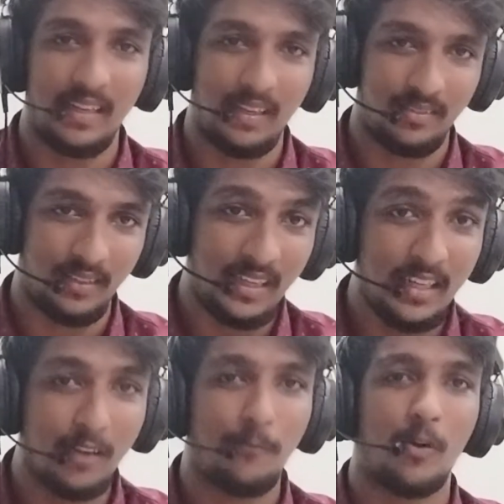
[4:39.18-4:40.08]
it is
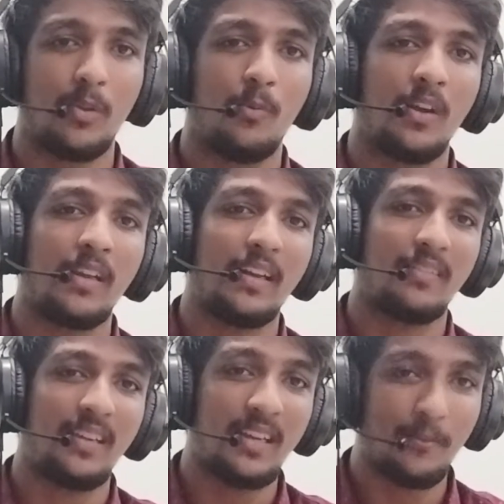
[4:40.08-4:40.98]
needed for the work, it
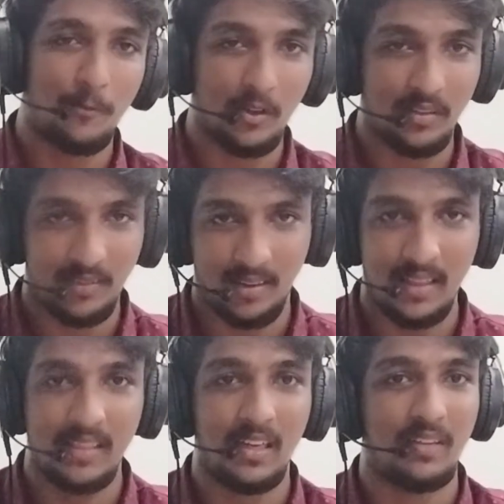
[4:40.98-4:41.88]
is needed for the
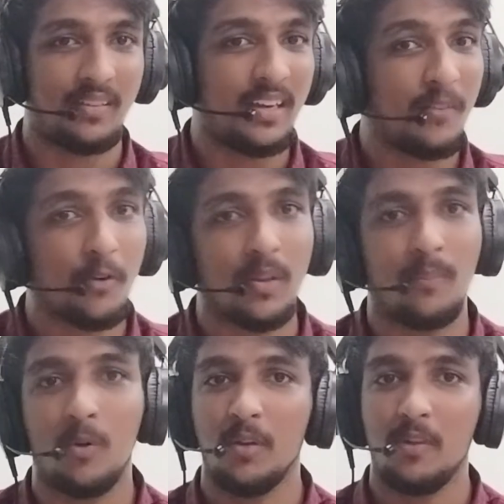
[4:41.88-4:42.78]
strength, it is needed for the
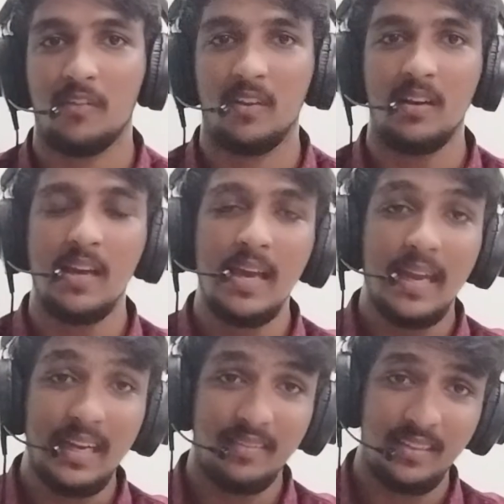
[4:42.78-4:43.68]
motivation,
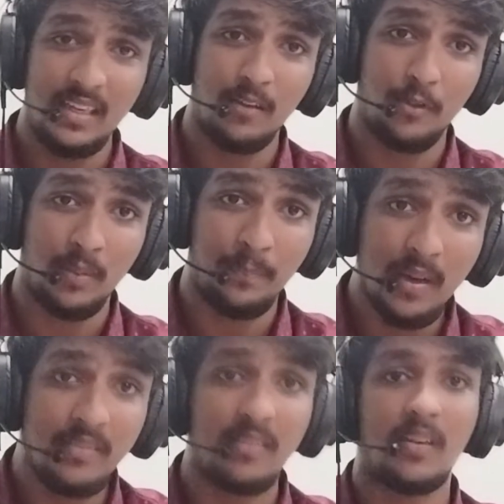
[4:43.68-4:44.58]
it is needed for the
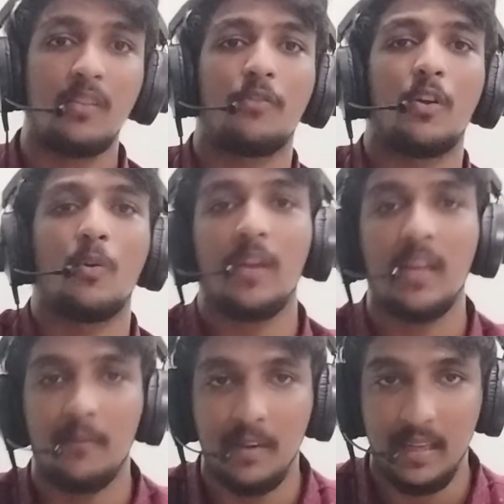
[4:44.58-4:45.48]
persistence for
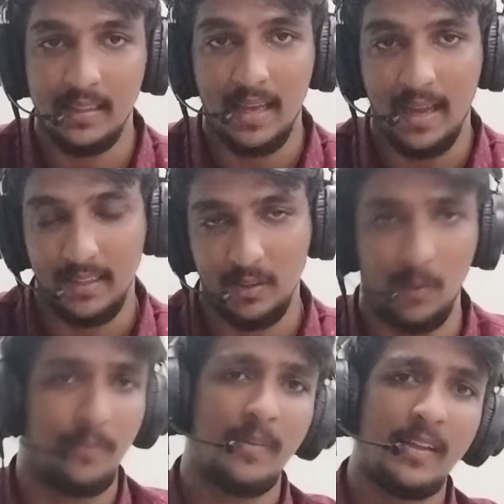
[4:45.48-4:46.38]
going and winning the
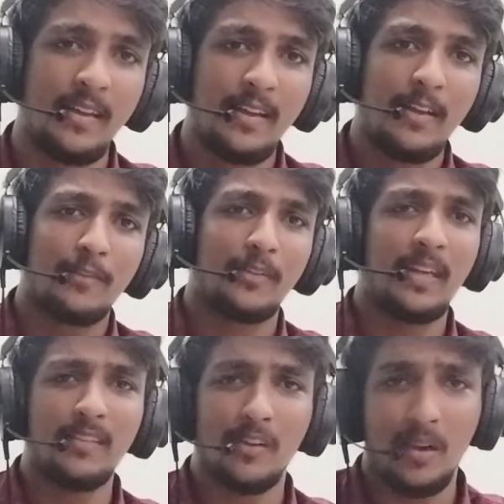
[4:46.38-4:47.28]
hackathon. So
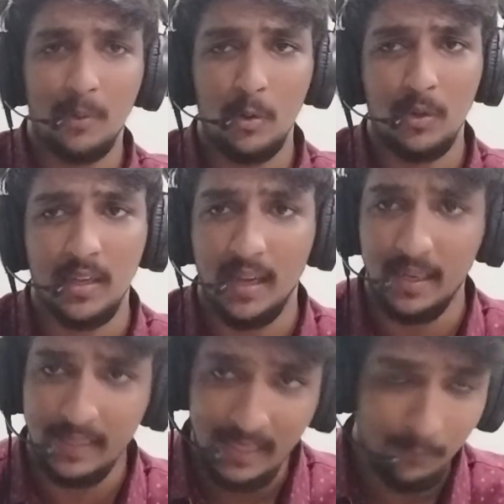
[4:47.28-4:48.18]
that's all about
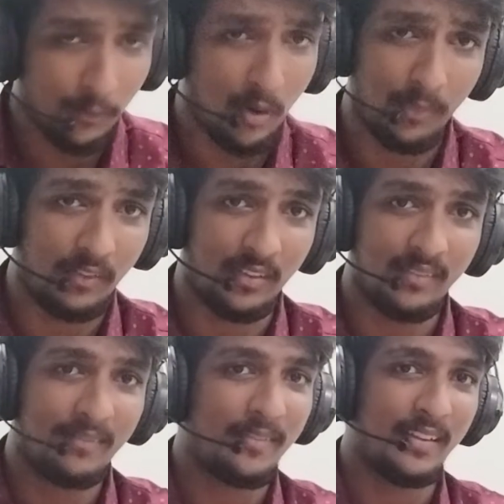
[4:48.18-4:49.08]
team
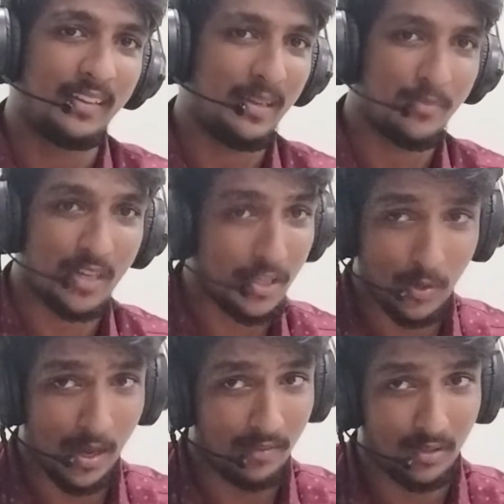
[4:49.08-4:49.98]
formation. Team
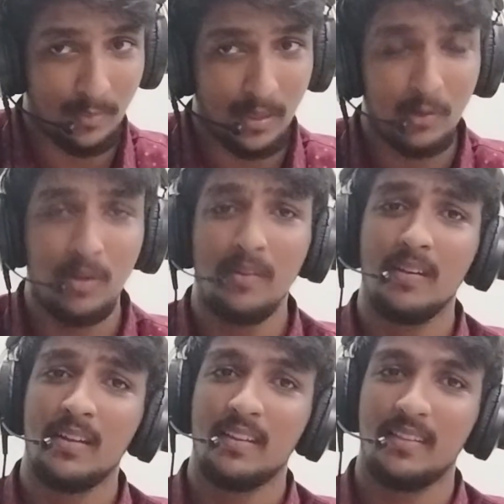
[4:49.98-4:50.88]
ratio has to be good.
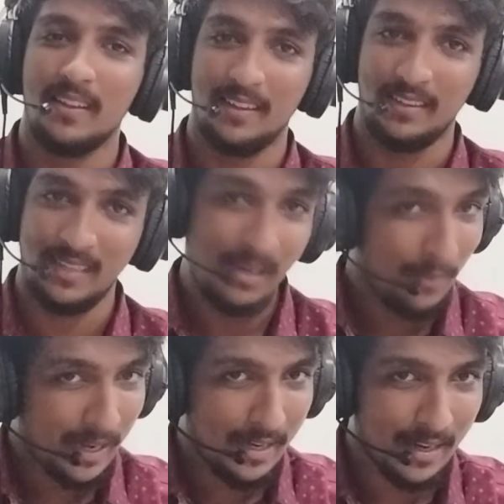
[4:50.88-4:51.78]
The
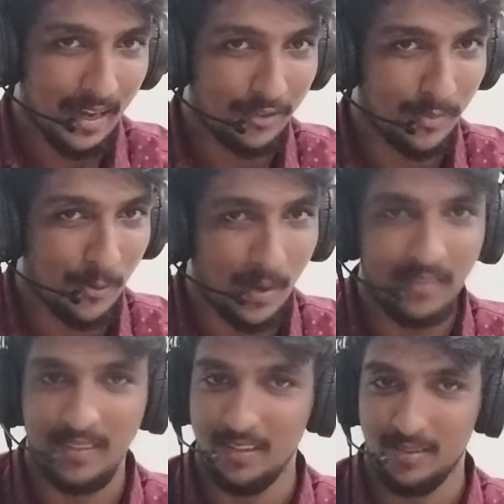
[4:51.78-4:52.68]
team leader has to be
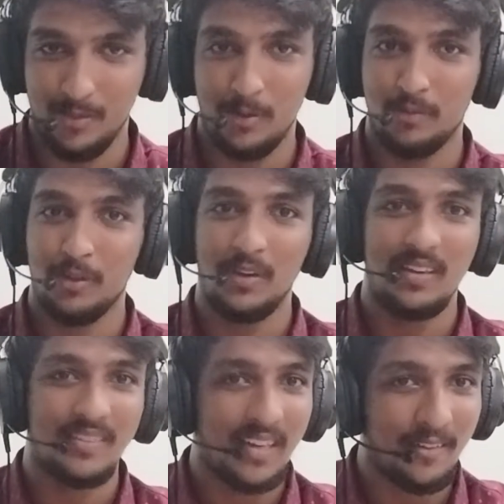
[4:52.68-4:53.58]
wise. He's the one who's going to
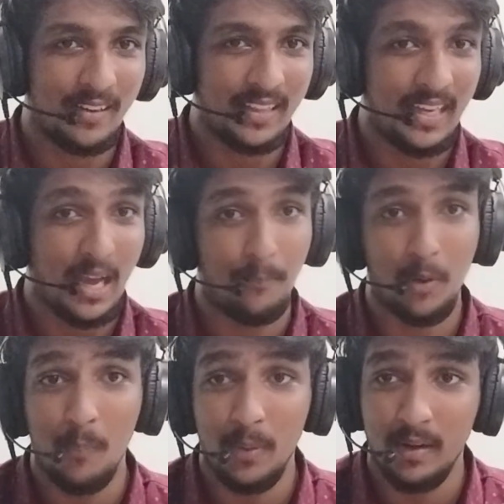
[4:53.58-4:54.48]
decide everything. A
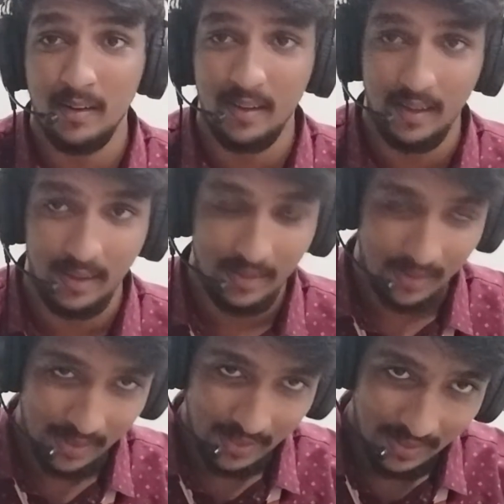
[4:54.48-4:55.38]
proper
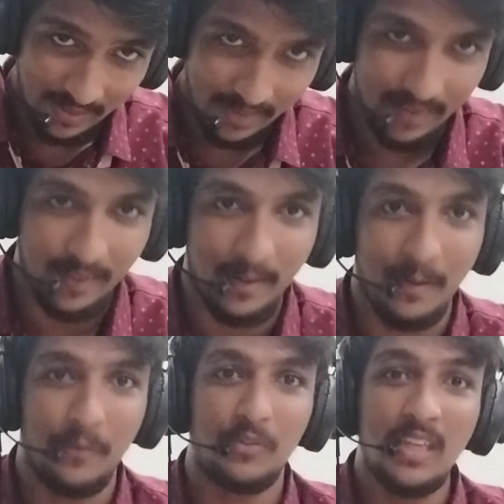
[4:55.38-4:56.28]

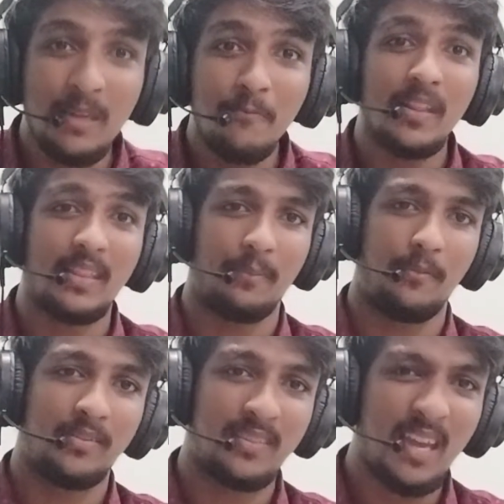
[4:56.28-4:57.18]
team with the
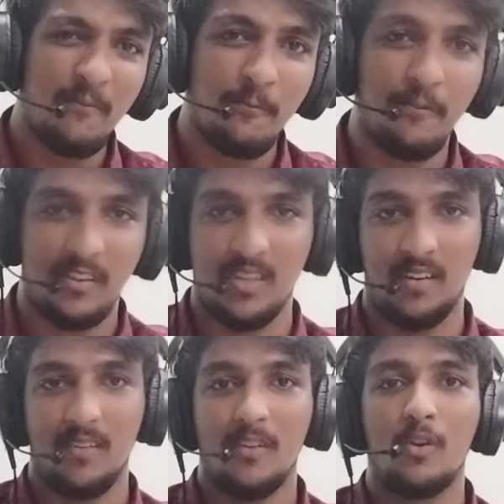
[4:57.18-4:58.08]
same
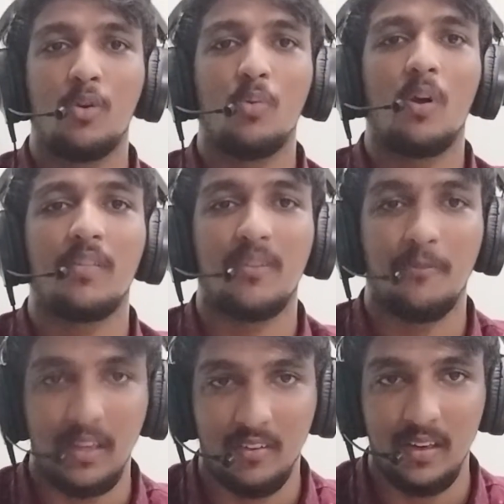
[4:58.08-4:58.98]
vision towards the
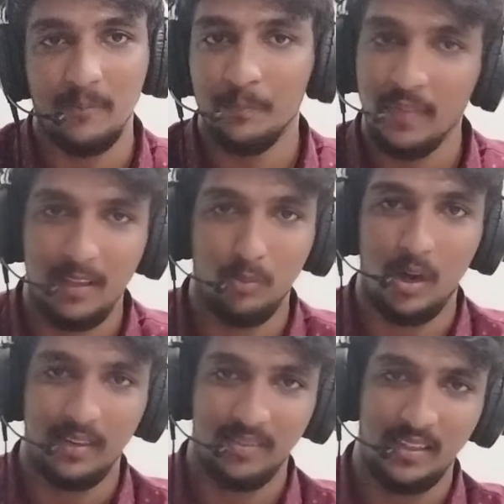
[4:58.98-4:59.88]
victory is
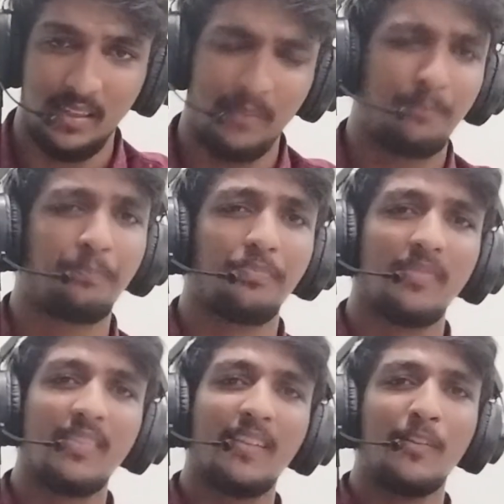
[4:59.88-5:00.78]
what is needed.
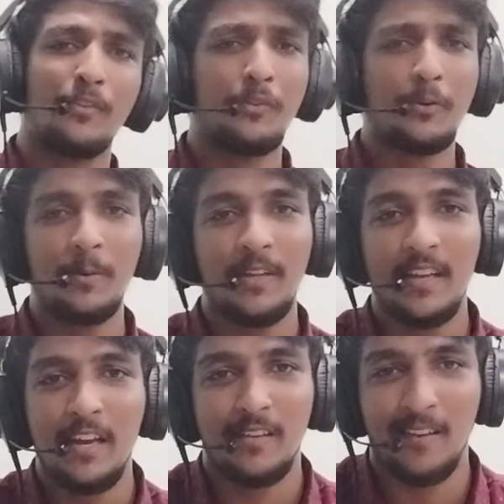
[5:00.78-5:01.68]
So
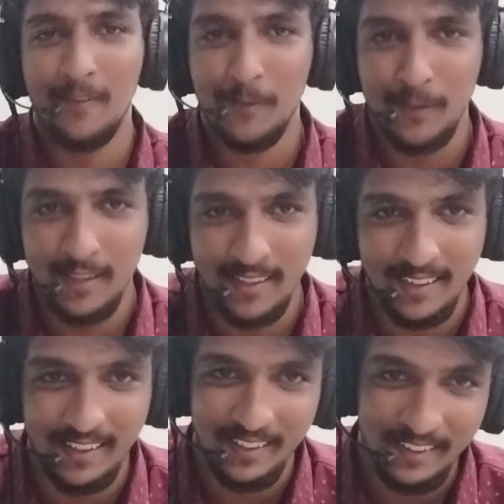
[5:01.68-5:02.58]
shall we go to
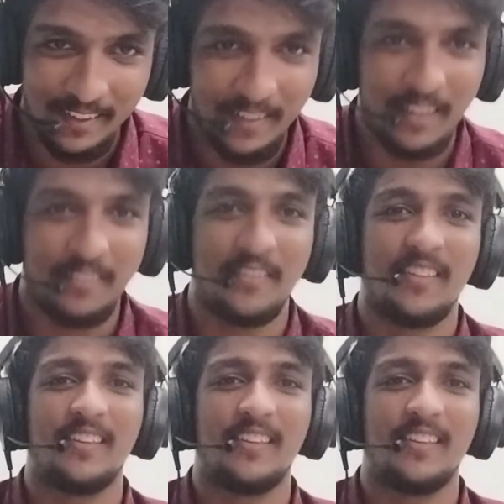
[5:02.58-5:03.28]
the next